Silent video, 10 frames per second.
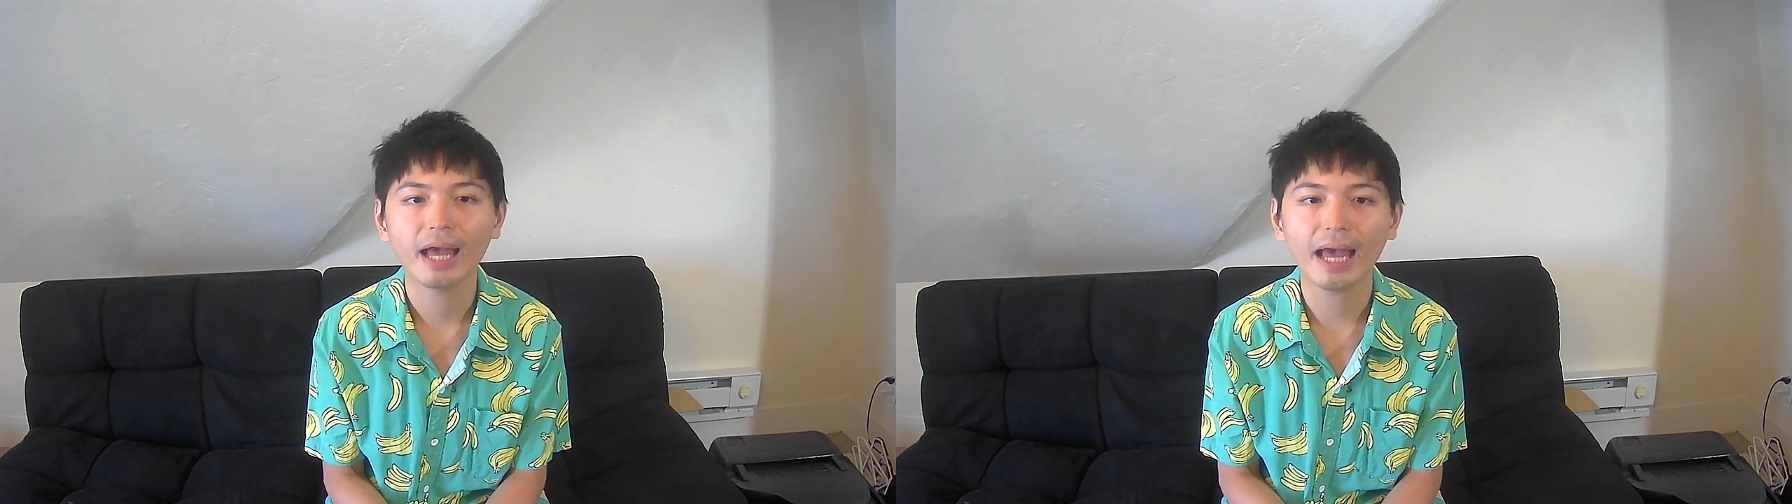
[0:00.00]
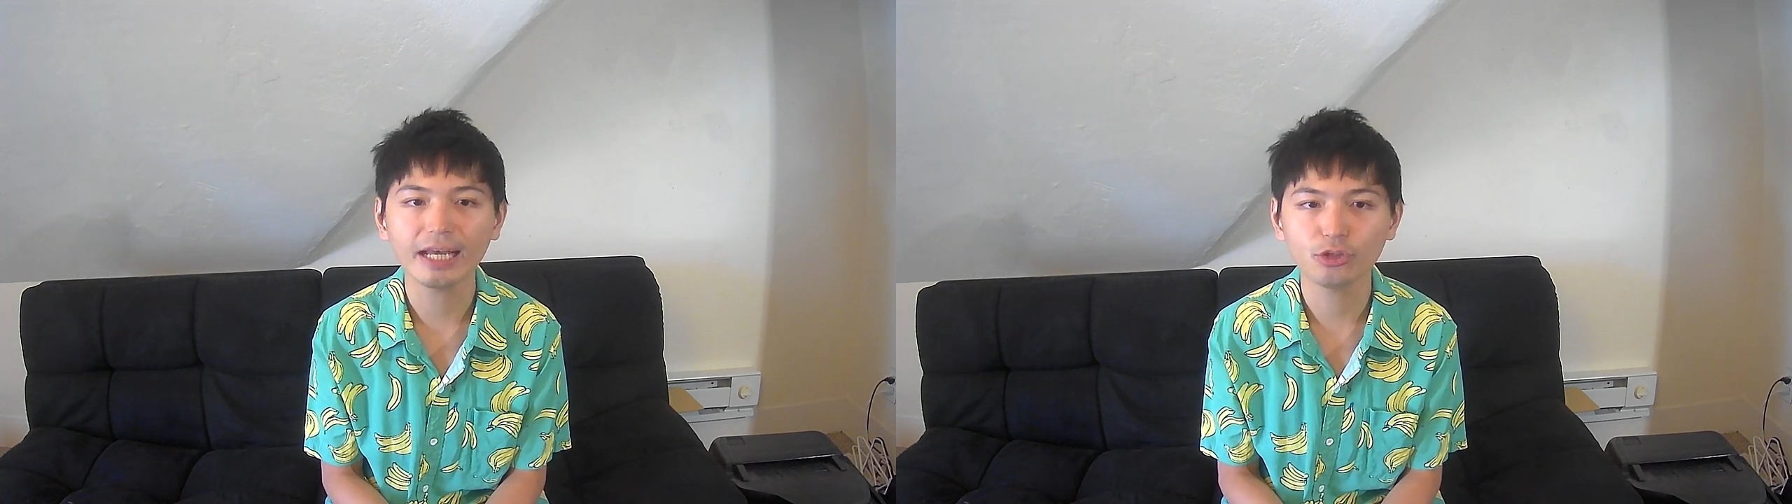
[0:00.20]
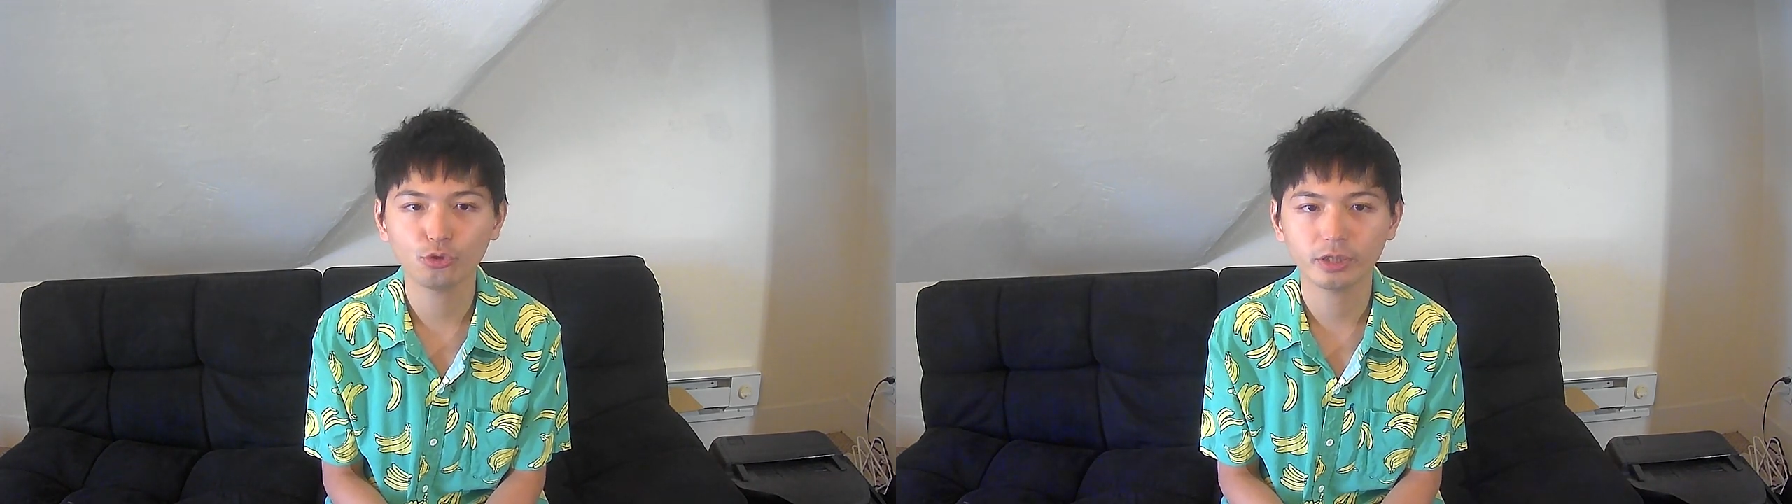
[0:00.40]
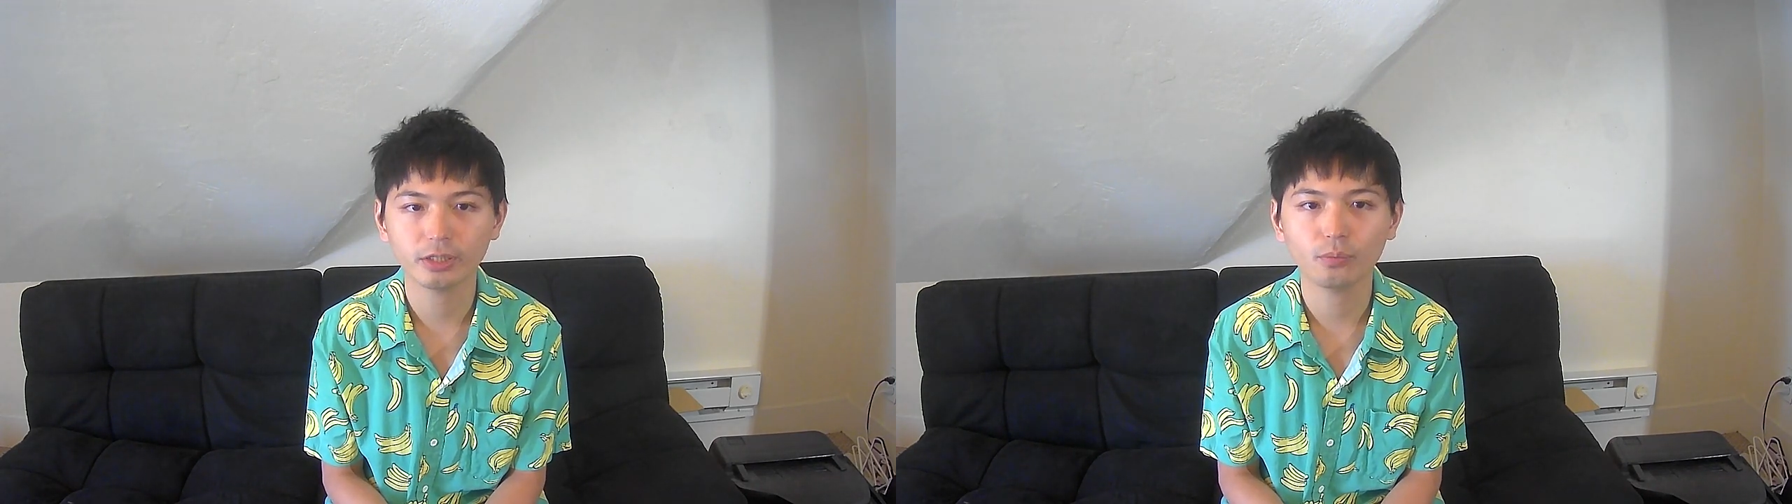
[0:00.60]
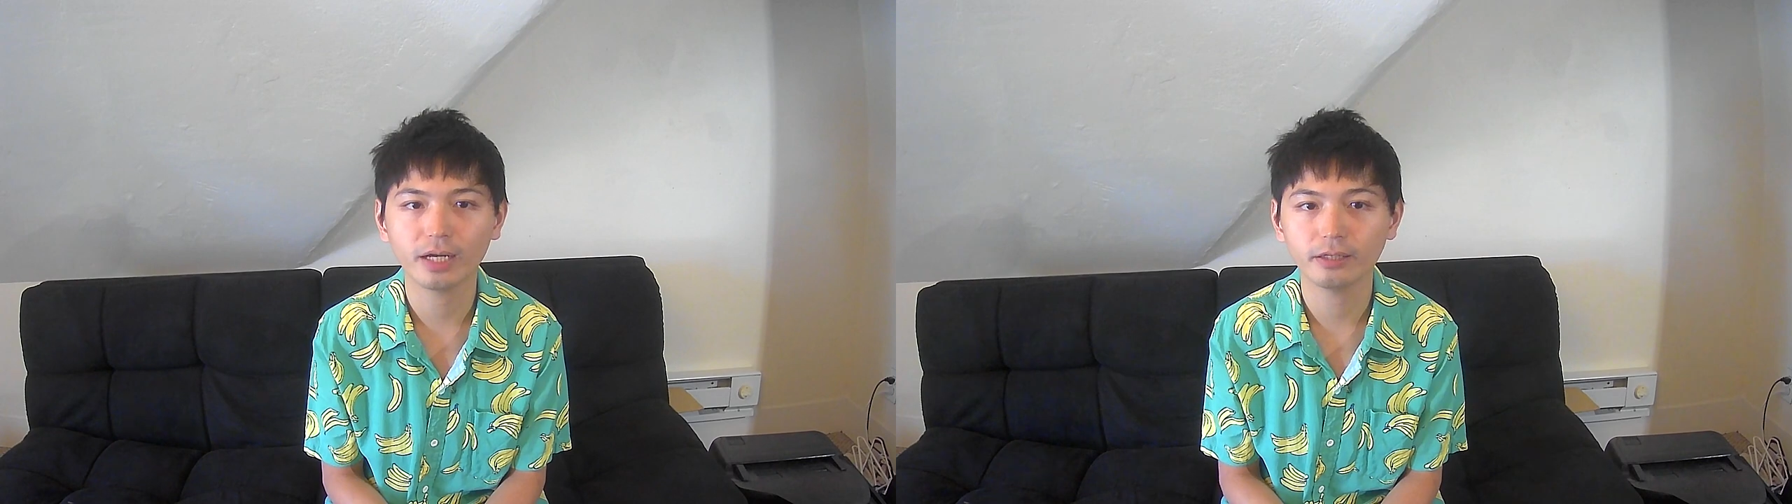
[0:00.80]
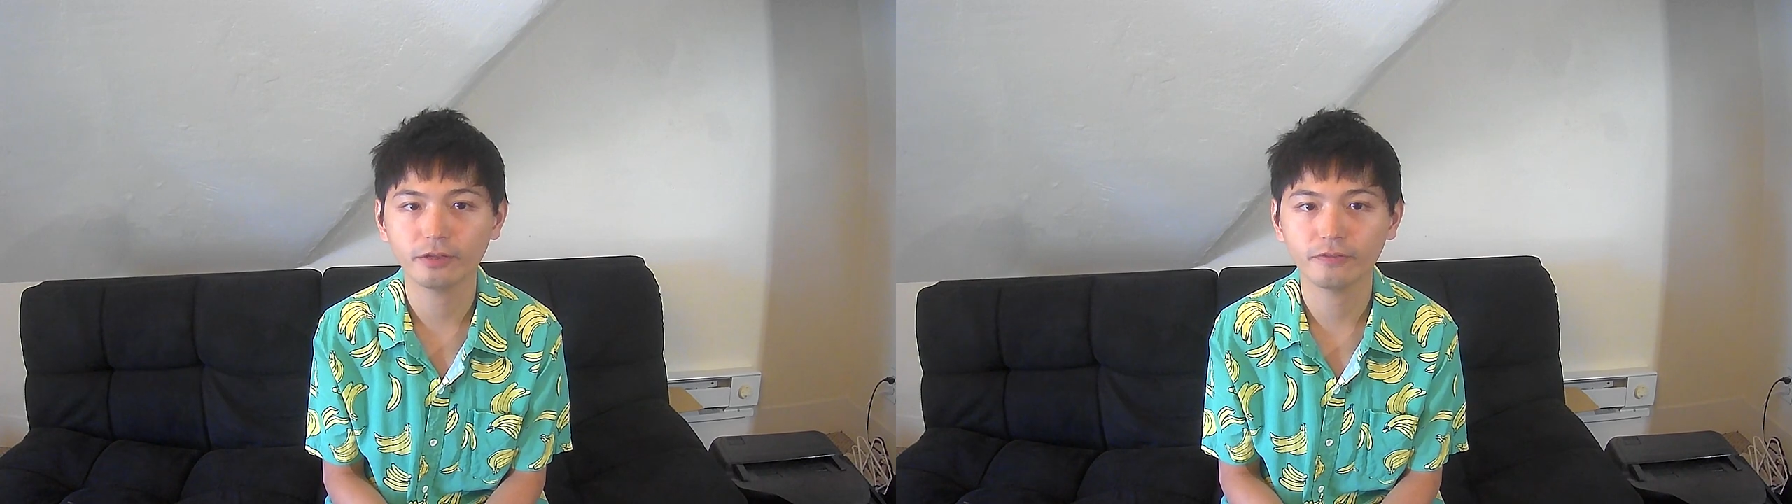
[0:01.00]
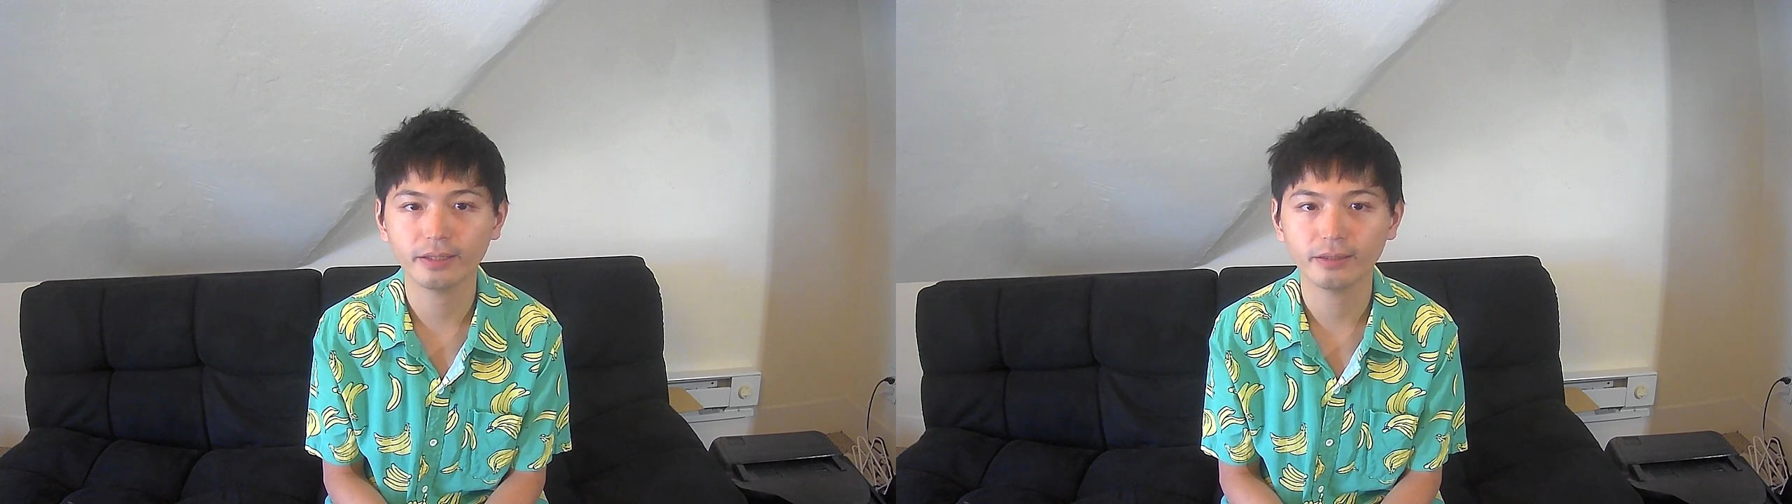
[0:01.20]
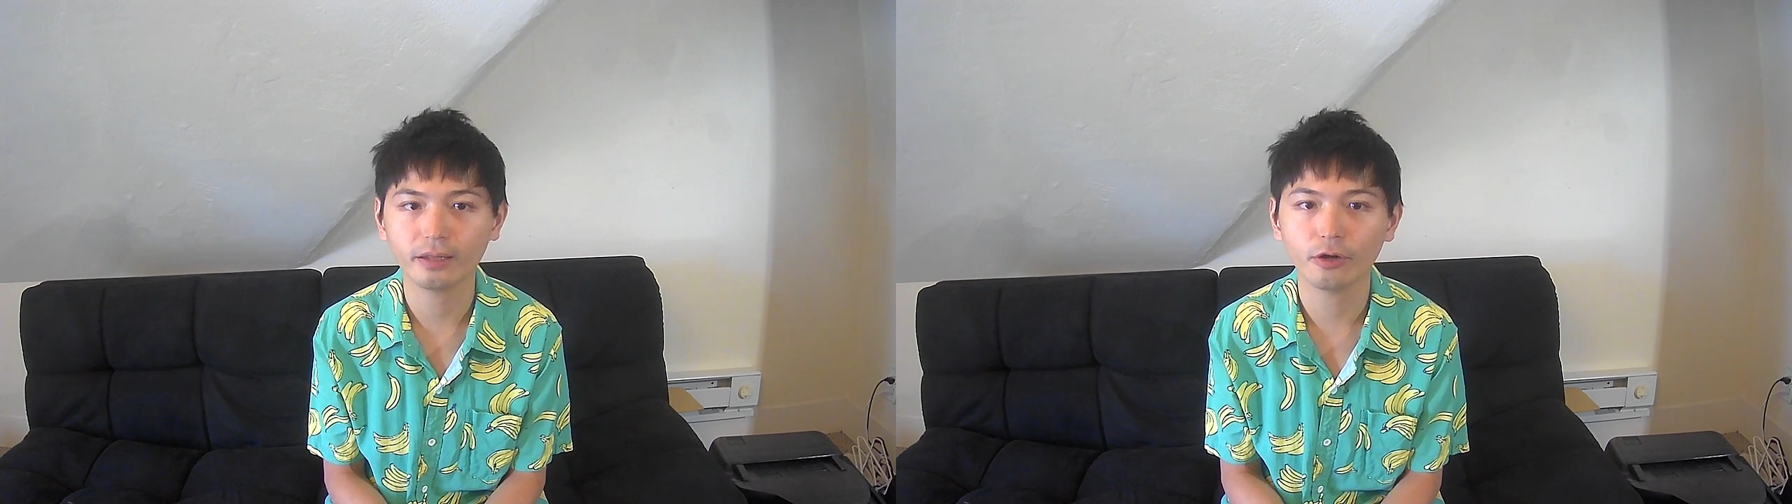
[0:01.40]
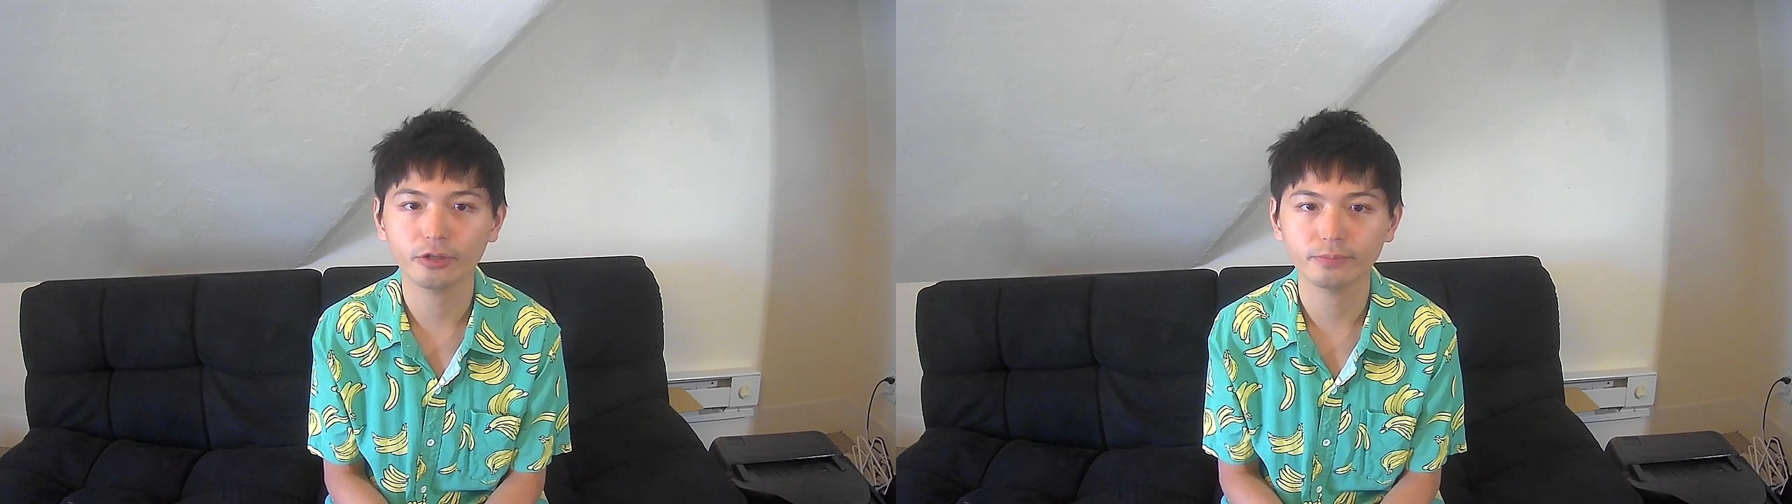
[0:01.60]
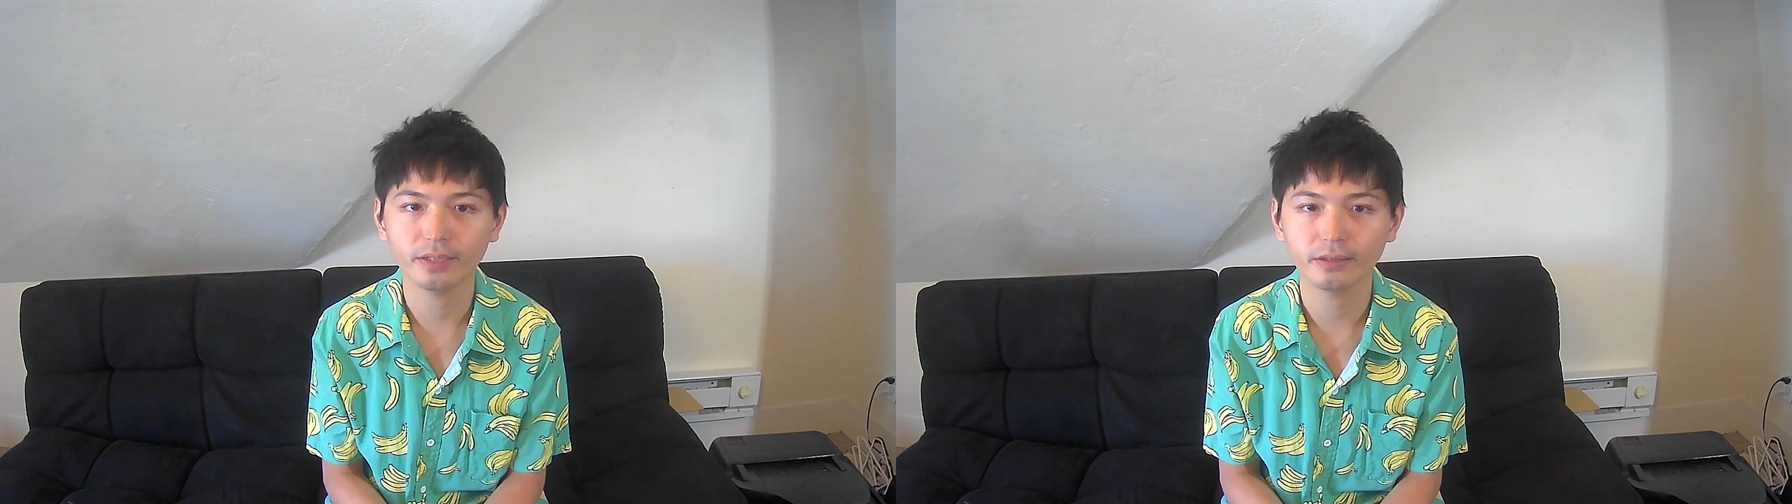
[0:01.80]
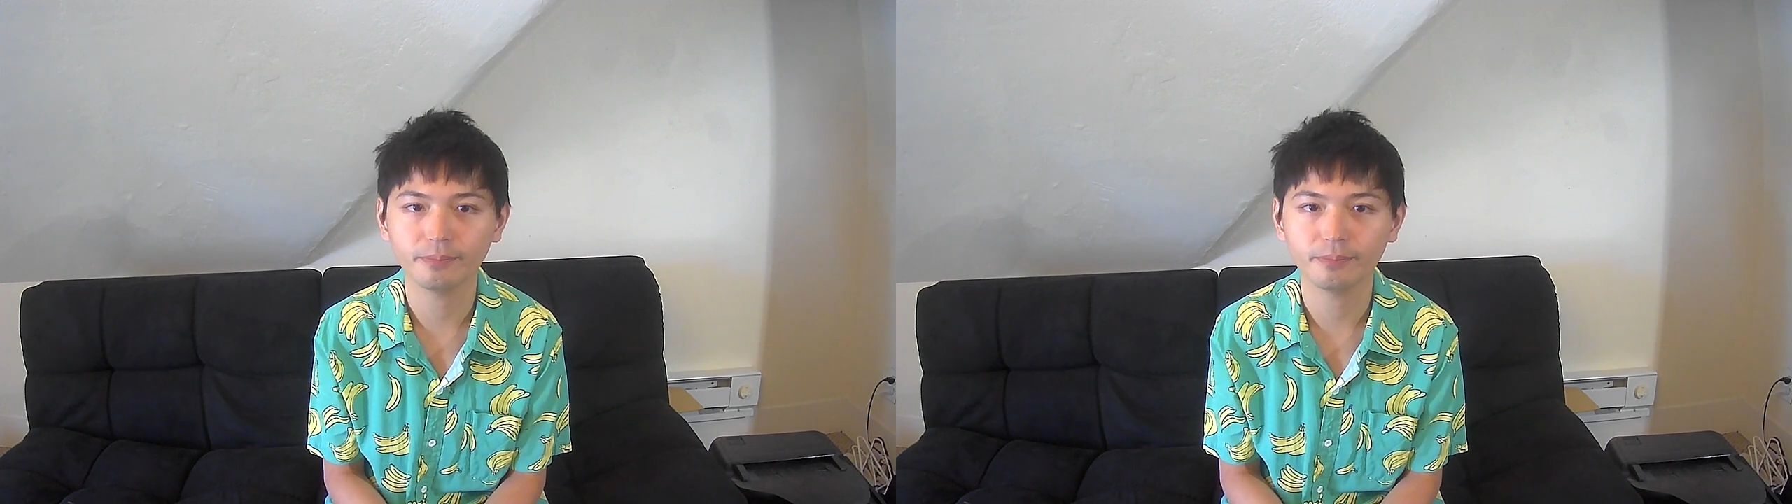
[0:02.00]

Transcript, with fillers: I can share one of these arguments